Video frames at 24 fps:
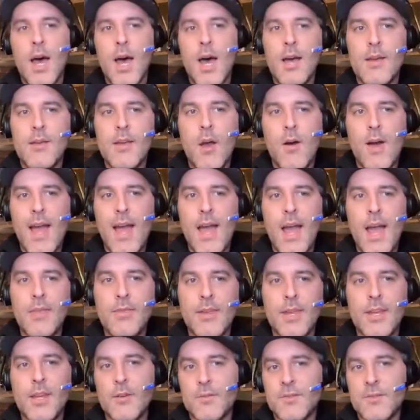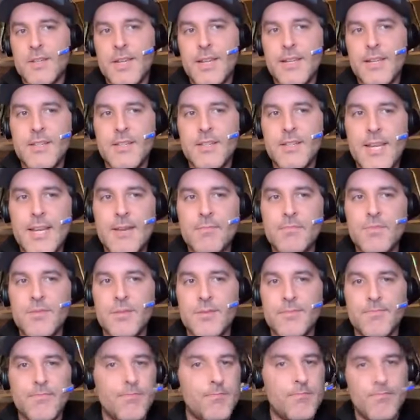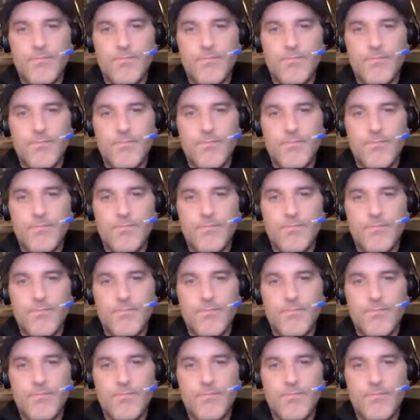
Uh, you know, I, I think you're seeing teams